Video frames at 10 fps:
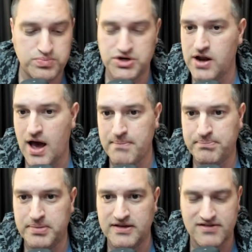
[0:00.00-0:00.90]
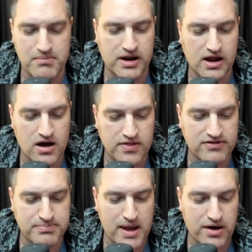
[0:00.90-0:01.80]
should not be summoning on
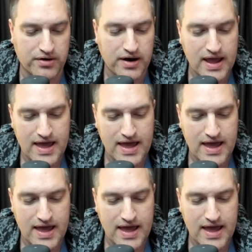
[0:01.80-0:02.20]
this banner.